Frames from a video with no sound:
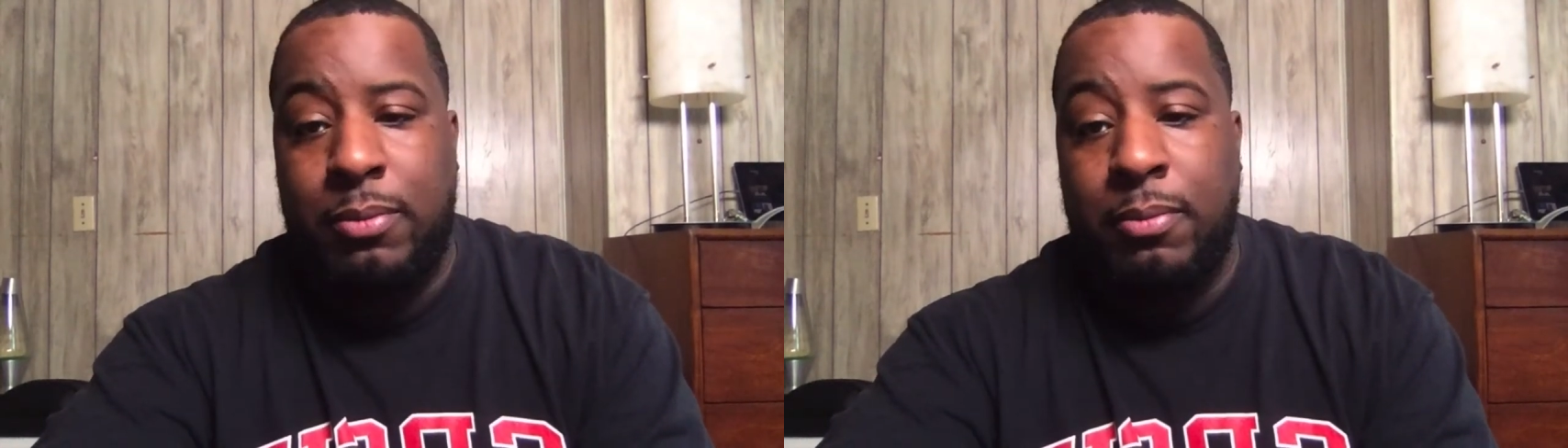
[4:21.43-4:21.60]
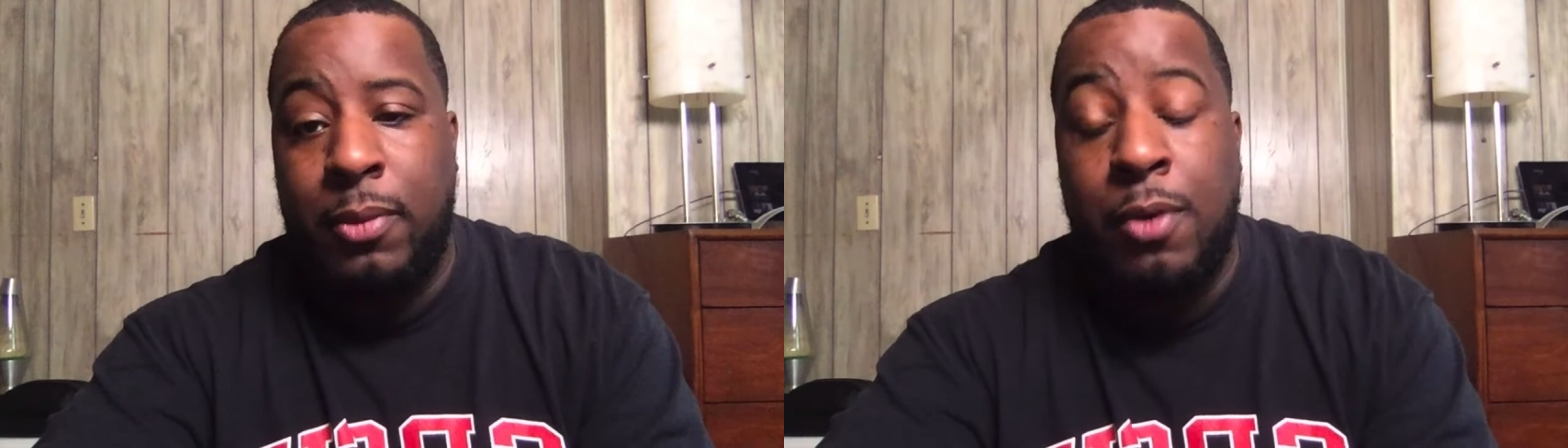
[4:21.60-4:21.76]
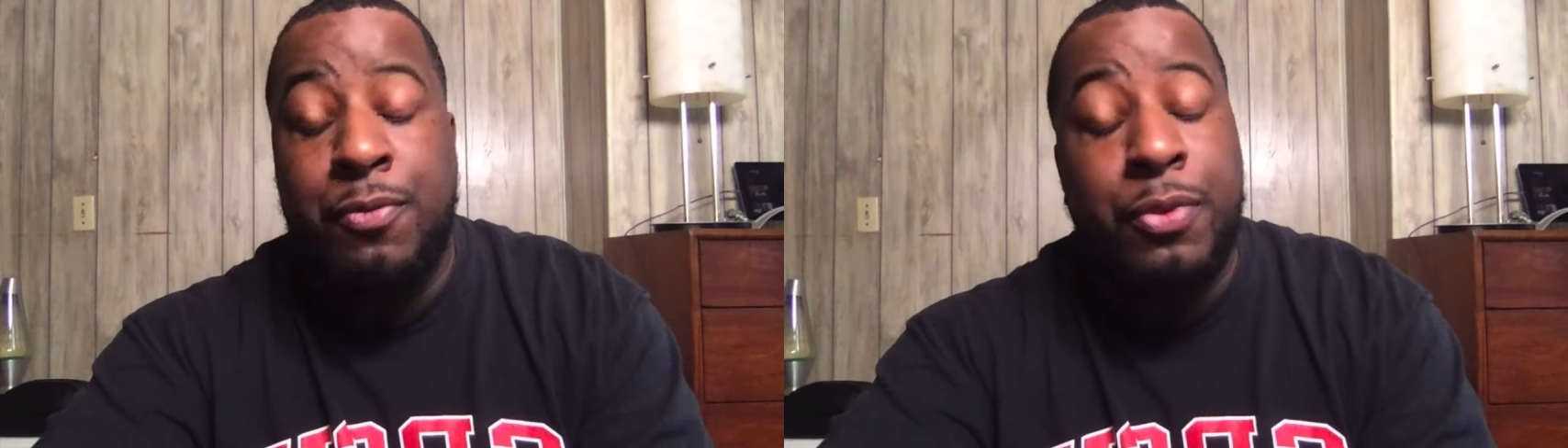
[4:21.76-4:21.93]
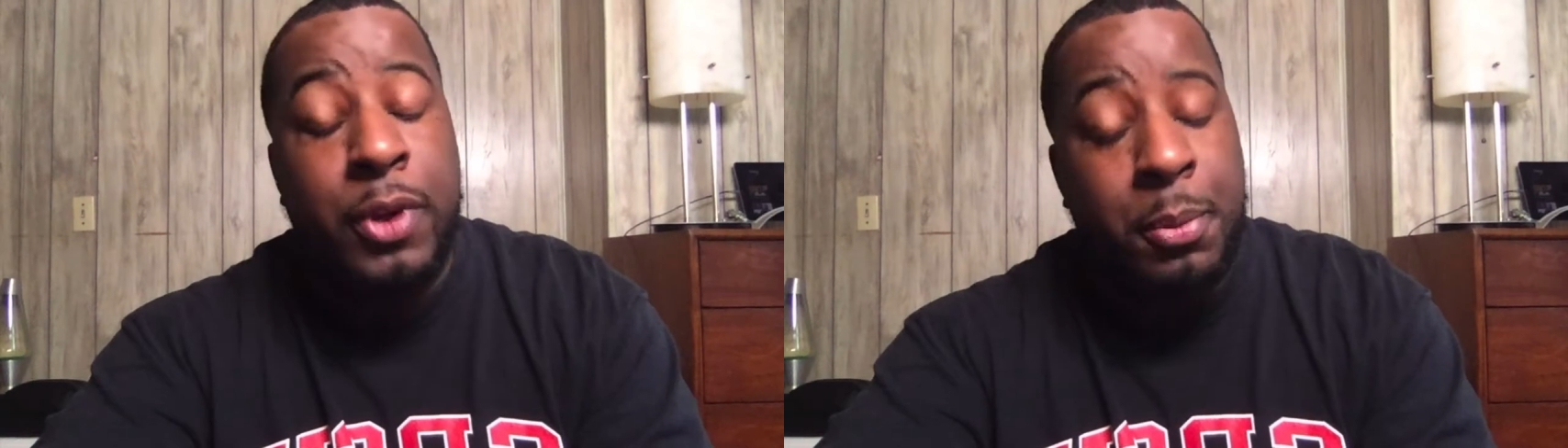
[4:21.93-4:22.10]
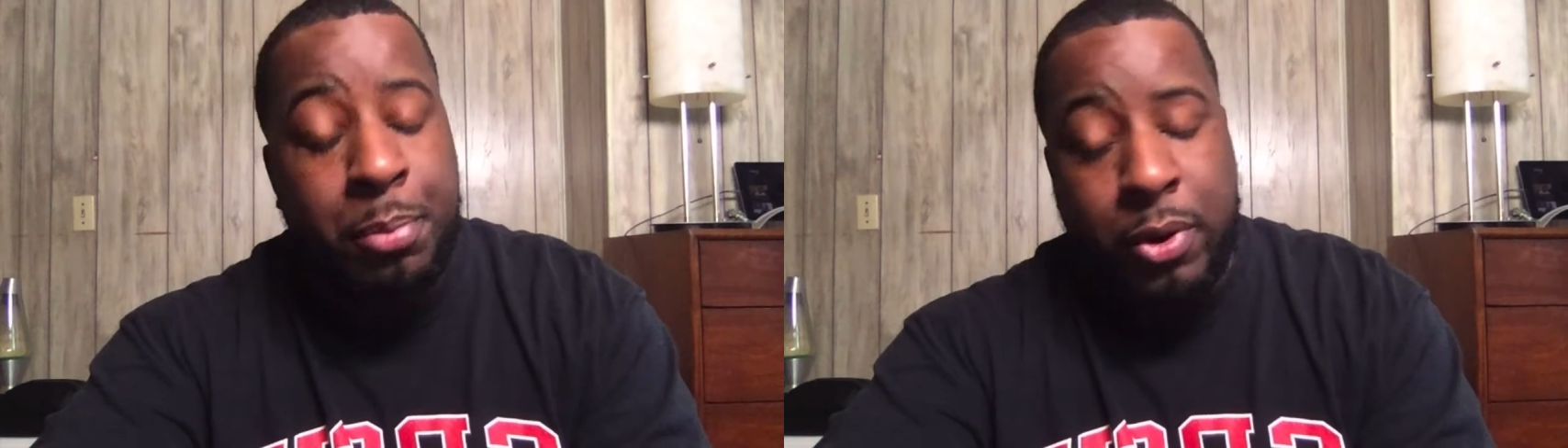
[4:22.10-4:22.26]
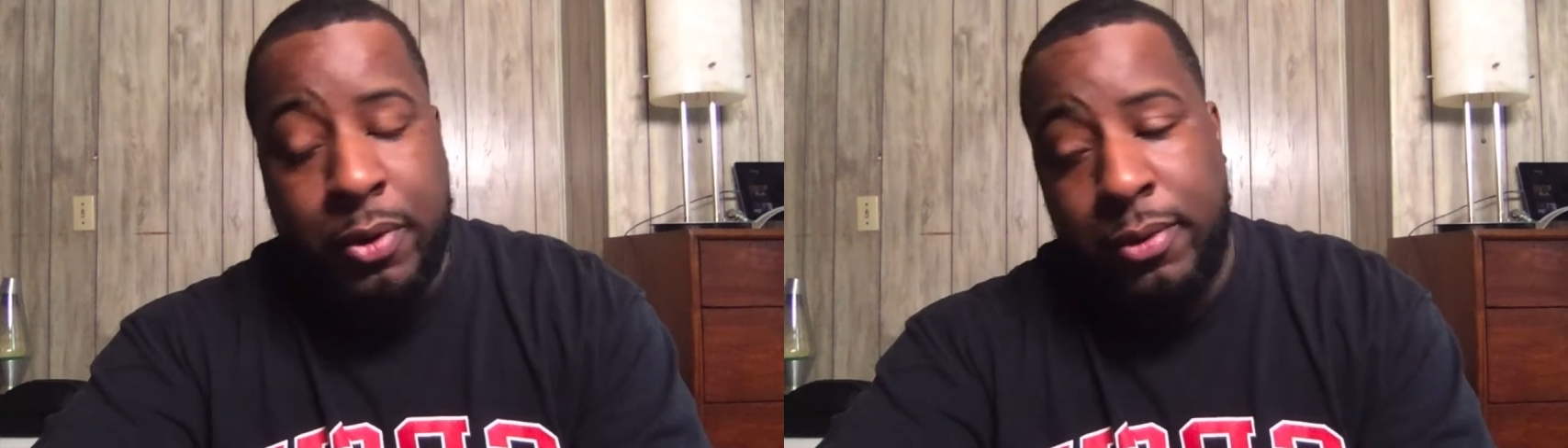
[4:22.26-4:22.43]
of their
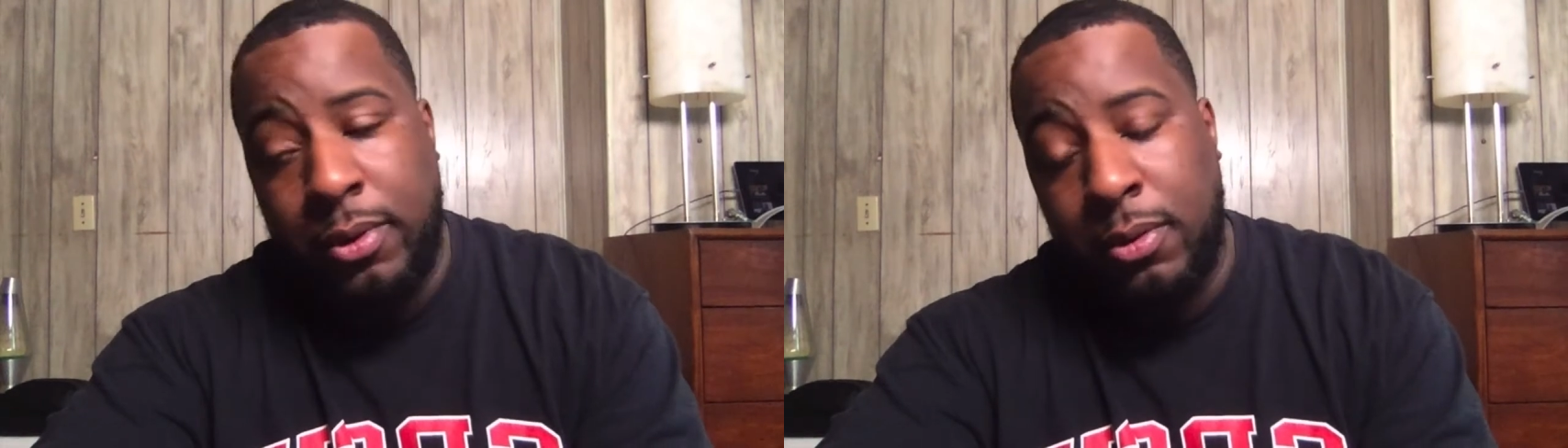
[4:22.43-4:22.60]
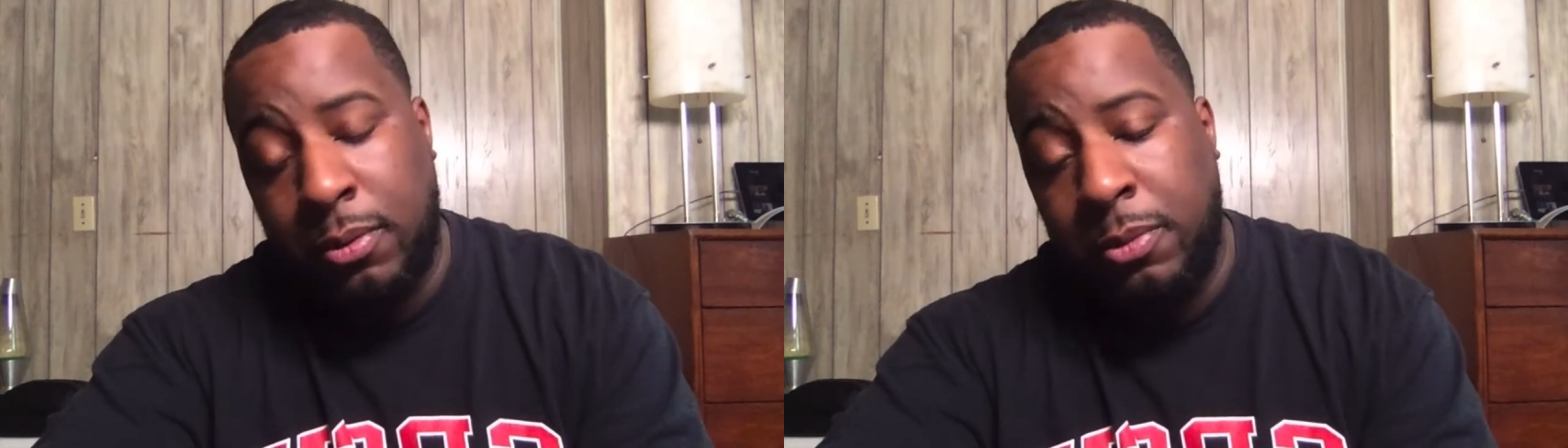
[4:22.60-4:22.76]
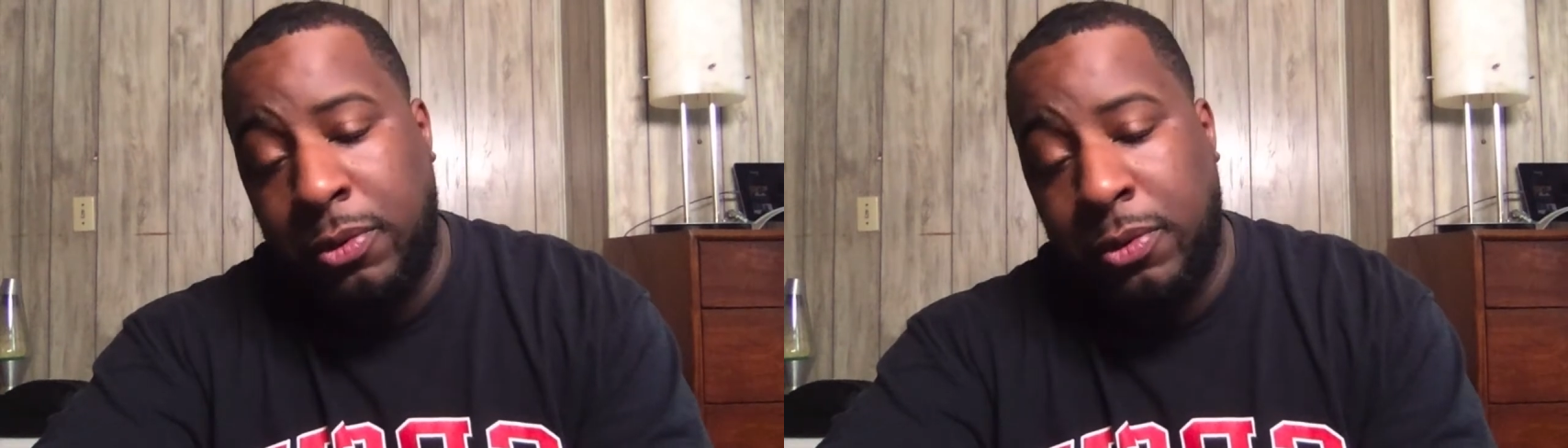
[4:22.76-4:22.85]
president, let me